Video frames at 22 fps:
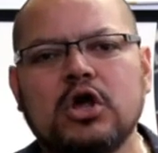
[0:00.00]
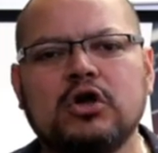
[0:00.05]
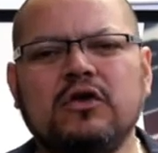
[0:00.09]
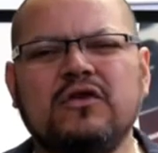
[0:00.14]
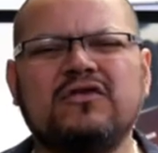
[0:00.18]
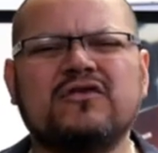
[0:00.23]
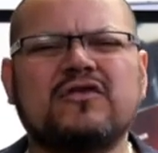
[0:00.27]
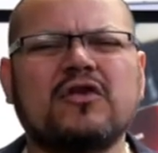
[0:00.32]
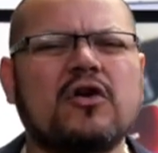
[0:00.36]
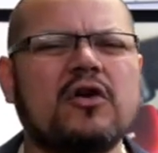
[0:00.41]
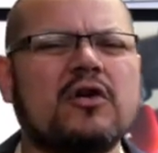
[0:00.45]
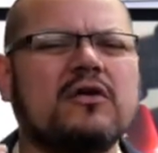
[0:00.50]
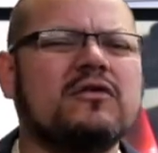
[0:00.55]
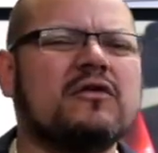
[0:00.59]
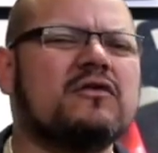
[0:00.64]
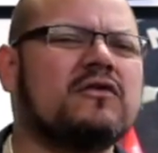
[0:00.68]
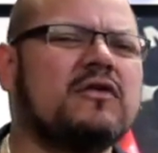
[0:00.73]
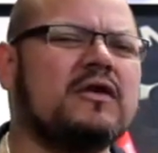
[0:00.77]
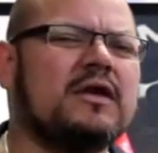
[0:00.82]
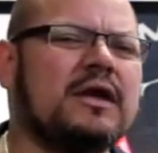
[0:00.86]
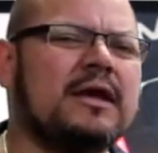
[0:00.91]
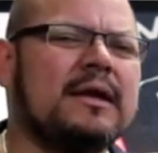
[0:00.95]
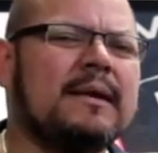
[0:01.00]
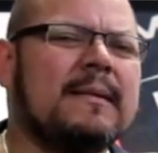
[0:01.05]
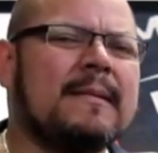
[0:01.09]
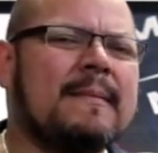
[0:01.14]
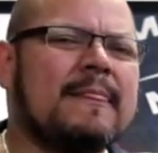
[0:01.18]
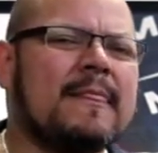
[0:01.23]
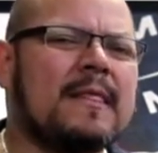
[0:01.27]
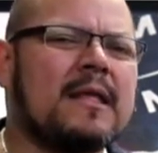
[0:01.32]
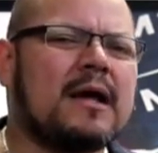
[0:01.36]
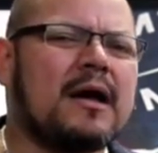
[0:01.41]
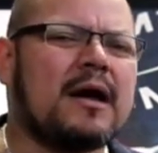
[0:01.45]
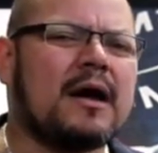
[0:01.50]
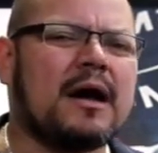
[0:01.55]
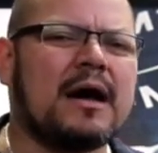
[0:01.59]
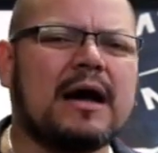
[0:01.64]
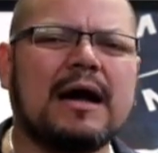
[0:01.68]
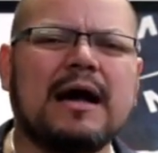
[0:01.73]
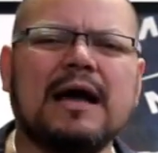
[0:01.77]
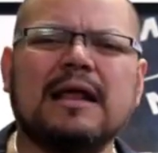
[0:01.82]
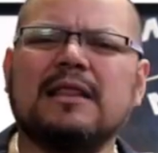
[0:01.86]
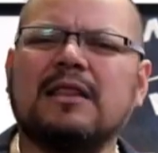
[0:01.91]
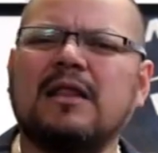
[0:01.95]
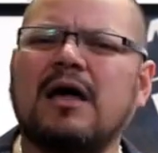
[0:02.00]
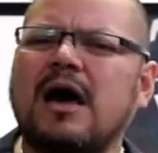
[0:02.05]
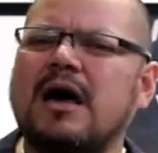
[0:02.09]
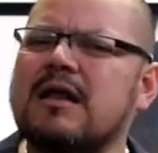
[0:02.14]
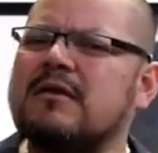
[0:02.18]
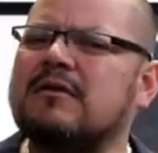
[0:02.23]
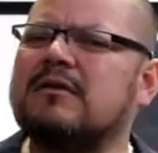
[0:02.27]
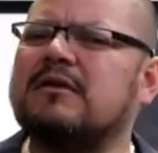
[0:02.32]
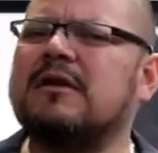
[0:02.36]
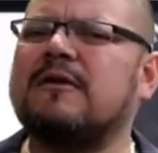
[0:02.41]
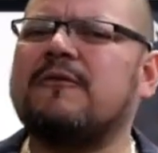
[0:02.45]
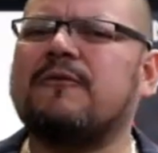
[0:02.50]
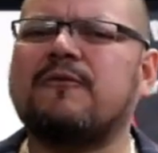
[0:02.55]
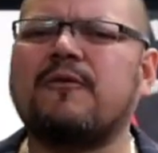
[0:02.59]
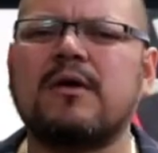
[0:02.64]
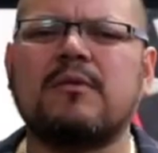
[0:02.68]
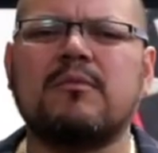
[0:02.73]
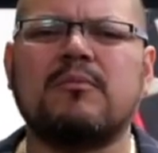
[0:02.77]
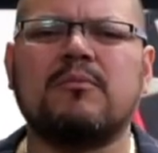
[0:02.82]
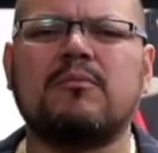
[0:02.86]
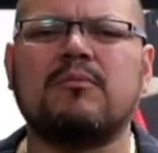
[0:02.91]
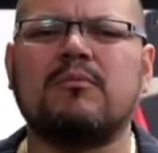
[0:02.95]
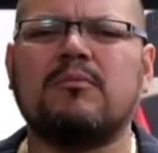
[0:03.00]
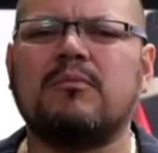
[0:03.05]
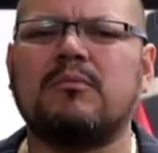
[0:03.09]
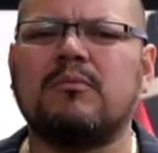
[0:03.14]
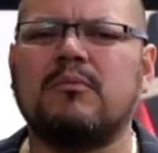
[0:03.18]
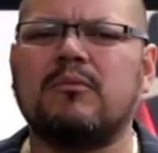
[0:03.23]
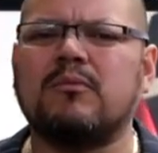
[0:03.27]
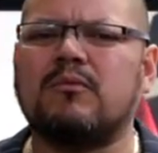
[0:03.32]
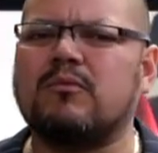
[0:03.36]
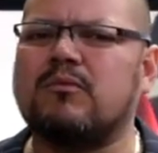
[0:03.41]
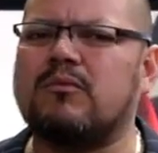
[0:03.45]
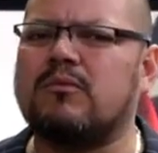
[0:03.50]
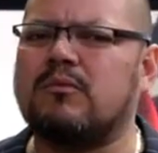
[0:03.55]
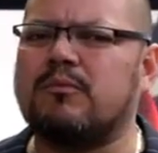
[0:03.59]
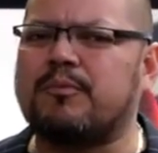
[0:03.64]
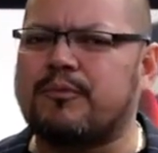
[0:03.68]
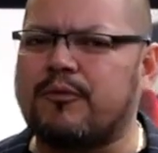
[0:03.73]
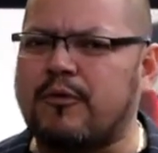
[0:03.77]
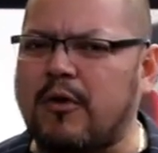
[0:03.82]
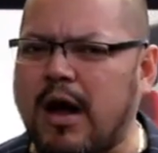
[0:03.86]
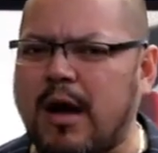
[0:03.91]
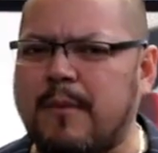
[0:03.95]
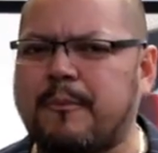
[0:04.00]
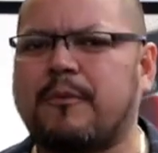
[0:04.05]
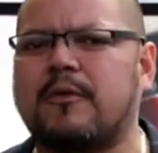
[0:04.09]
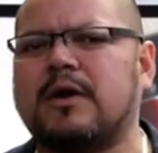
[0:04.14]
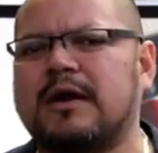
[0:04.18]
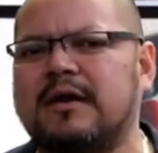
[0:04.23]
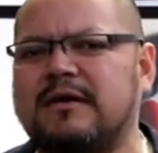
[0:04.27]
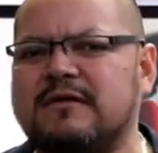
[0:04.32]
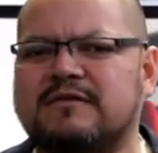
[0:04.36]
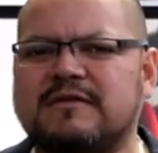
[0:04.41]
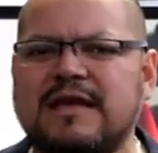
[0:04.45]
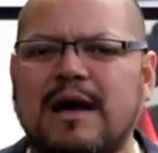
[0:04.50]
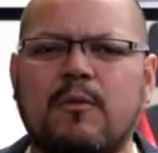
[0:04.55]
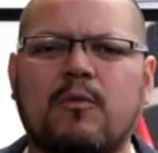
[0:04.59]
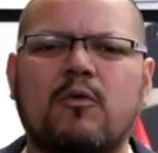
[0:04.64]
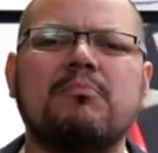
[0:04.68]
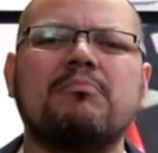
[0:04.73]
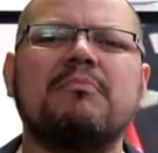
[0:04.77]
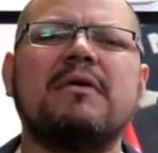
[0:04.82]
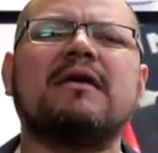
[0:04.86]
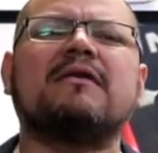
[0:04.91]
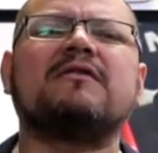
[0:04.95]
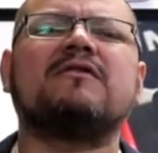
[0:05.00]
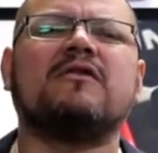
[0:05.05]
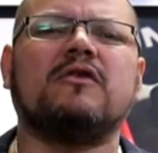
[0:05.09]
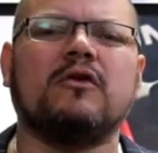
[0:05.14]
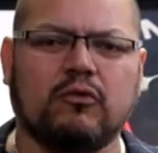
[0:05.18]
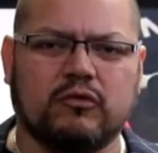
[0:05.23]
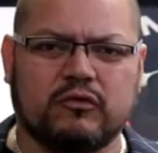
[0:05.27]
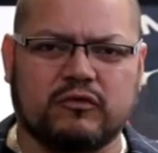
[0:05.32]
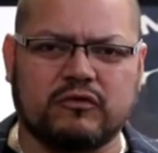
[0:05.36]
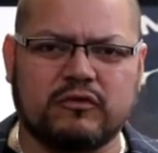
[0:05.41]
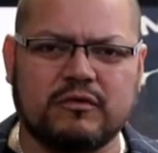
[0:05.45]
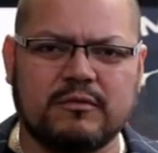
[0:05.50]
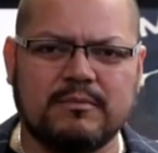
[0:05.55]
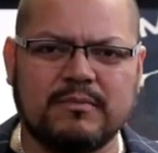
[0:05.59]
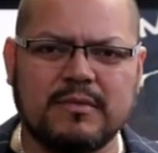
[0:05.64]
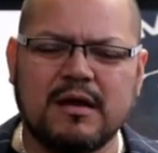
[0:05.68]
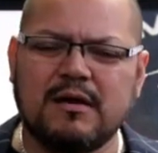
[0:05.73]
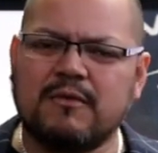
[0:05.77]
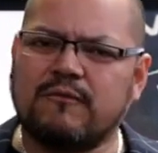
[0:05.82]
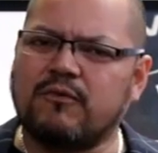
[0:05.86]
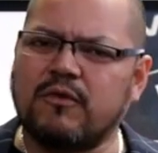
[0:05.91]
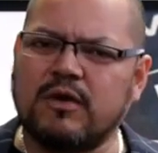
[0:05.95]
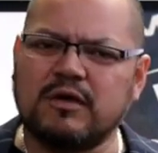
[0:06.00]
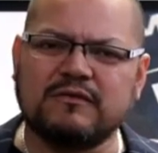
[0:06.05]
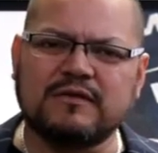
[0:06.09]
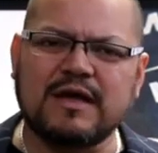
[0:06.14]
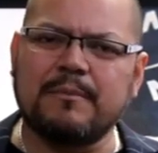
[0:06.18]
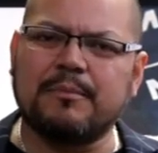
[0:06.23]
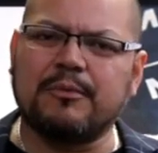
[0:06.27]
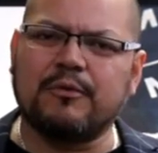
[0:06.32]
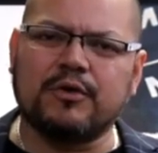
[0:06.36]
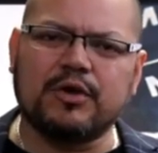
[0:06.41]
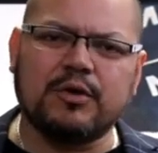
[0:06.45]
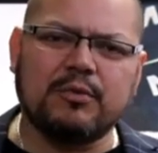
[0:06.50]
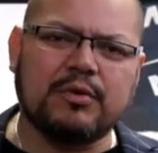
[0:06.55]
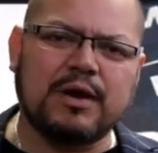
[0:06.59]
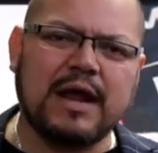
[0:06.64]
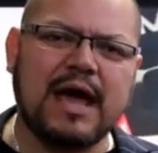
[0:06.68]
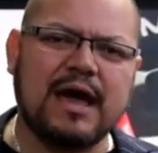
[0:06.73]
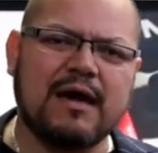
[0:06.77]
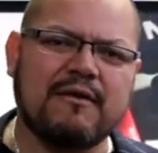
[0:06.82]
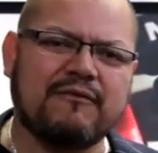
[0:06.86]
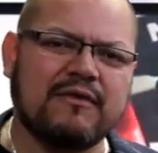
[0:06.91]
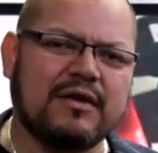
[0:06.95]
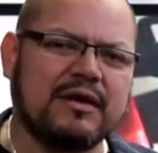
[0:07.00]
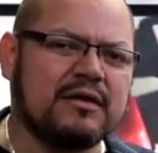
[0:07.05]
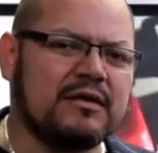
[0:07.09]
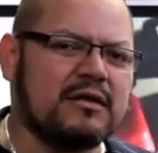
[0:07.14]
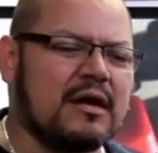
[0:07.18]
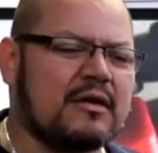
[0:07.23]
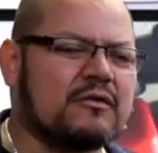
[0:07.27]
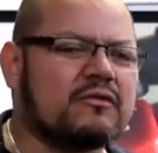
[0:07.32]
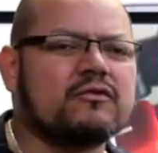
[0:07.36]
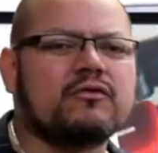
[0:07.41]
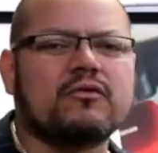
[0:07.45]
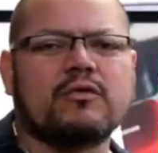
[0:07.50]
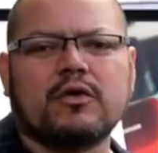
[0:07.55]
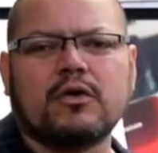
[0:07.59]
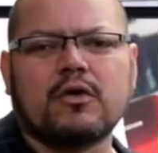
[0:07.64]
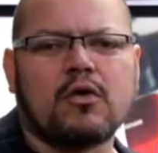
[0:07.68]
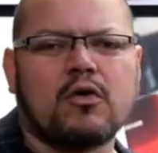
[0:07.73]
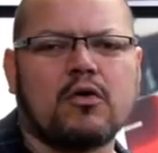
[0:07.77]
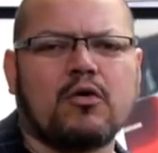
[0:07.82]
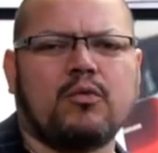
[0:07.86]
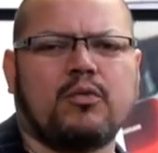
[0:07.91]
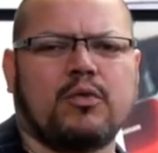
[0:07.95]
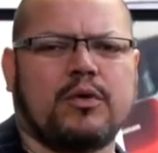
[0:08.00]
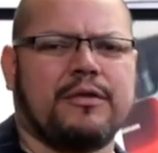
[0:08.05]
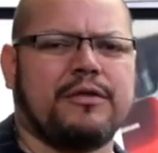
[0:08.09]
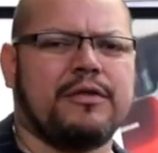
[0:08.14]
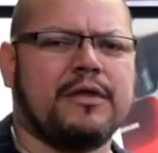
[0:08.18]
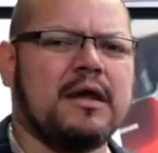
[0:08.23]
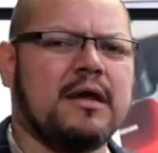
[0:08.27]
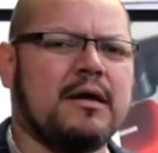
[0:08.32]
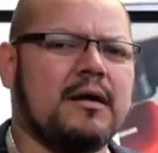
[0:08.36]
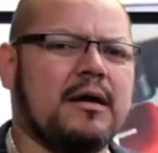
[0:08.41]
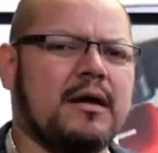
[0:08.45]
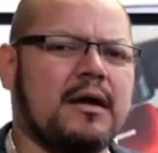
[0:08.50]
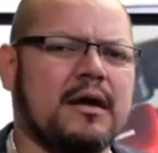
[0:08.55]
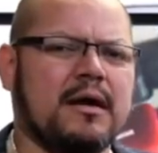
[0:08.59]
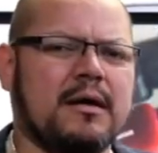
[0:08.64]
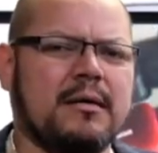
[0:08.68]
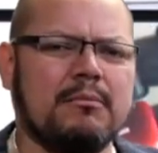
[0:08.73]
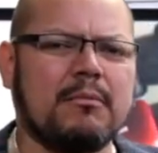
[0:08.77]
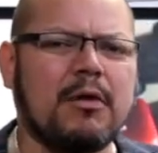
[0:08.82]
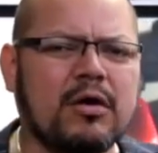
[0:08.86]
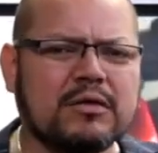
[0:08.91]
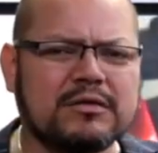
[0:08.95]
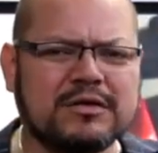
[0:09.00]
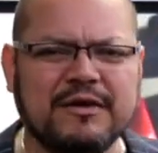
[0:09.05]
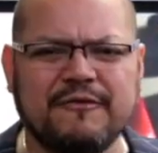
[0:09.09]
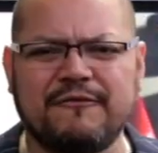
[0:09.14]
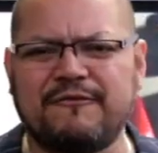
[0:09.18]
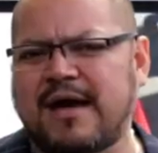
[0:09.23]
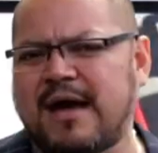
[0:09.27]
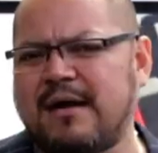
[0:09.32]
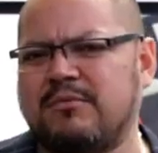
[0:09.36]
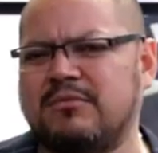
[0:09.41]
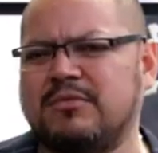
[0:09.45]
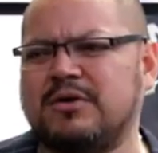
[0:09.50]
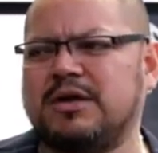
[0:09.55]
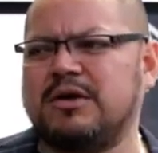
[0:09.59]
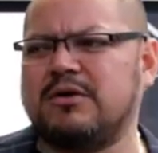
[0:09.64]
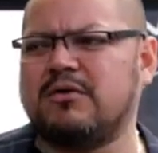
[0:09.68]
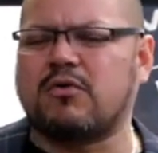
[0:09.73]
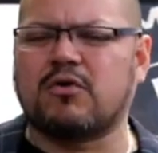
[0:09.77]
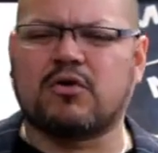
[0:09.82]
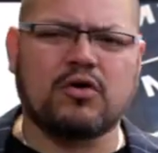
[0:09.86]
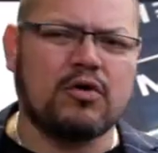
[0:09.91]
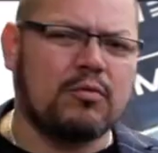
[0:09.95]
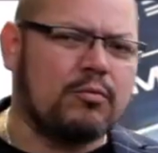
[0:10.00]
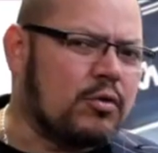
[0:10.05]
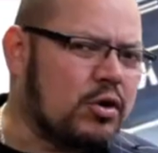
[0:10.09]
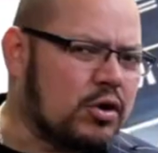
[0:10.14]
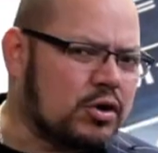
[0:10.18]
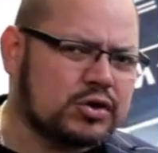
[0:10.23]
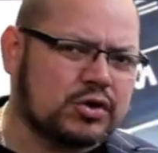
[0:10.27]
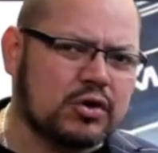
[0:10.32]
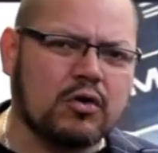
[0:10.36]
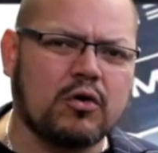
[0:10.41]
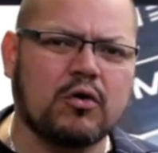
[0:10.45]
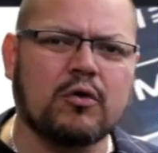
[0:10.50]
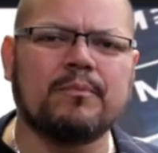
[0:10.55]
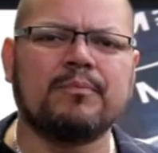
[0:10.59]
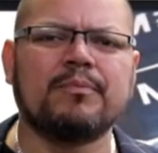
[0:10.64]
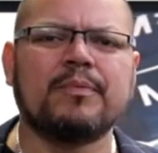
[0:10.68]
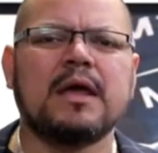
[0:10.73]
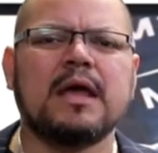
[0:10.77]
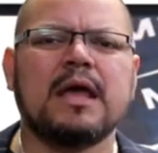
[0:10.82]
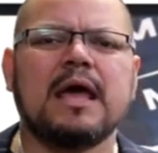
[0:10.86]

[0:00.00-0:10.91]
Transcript: you started to see a lot of different properties that were mixed use. For example, you would have industrial with multifamily or commercial.